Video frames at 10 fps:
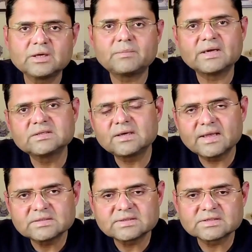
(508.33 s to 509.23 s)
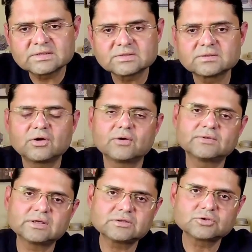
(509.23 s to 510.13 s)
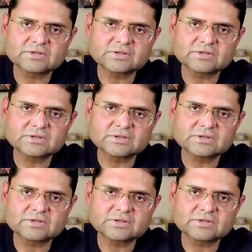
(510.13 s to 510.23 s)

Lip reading: the marginalized sections of the